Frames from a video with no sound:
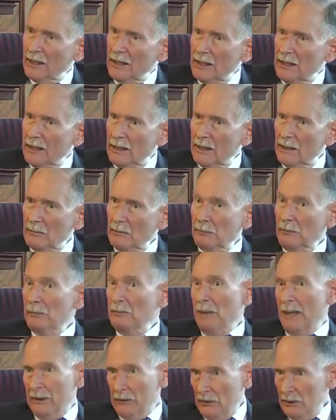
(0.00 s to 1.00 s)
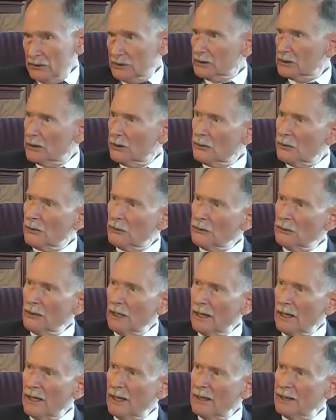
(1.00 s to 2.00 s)
and also
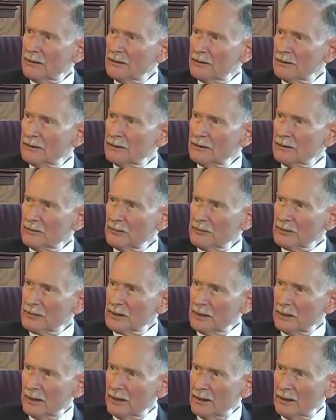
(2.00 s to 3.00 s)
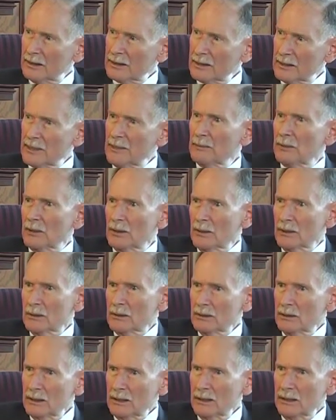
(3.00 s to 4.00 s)
had
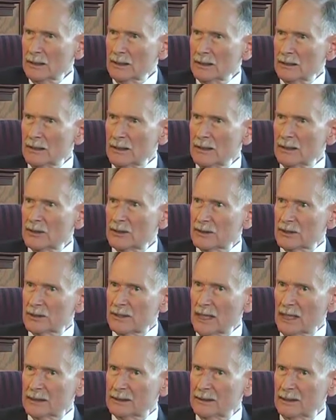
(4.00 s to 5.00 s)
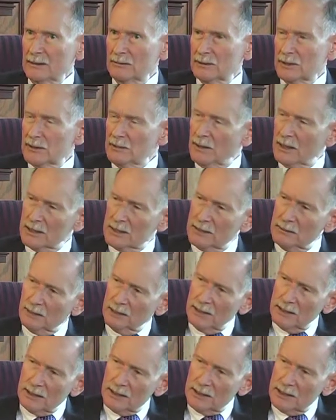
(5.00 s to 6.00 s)
similarly intersecting
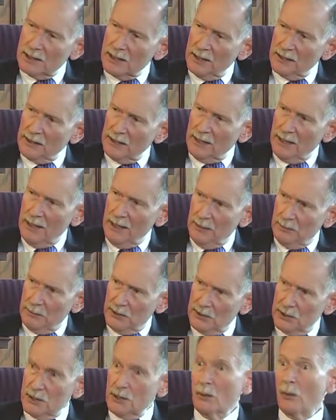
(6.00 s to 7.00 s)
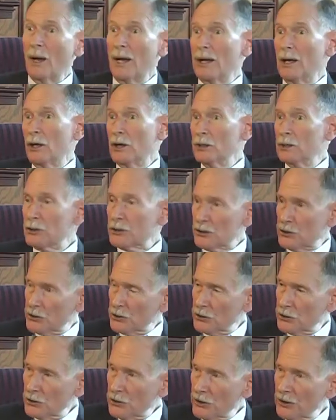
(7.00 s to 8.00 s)
responsibilities on the campus. So I
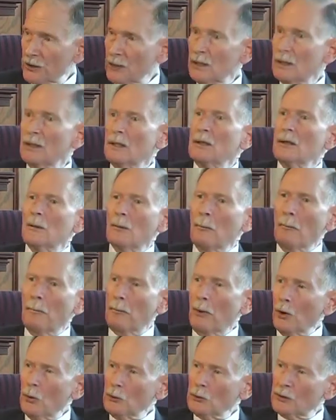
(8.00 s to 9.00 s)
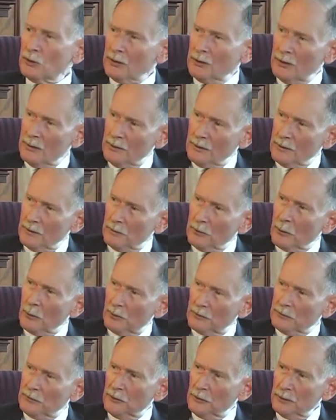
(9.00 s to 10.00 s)
understood both
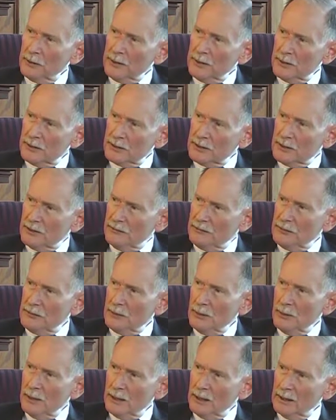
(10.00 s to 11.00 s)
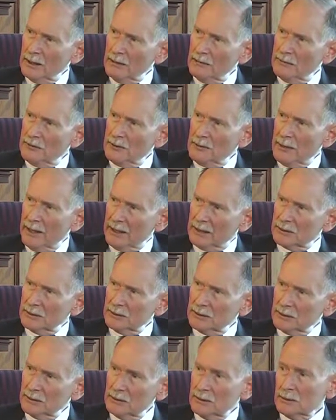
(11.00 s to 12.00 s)
portfolios, if you will, of the medical
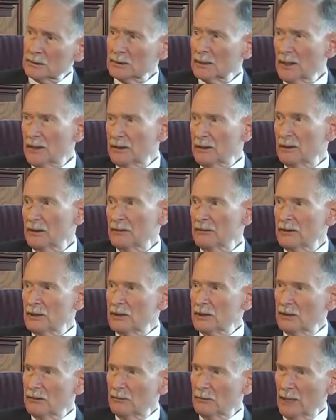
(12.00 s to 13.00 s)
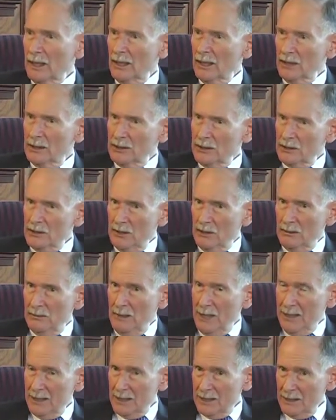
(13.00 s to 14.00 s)
school and the Division of Biology and
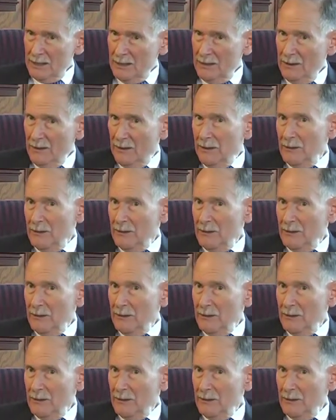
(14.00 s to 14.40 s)
Medicine,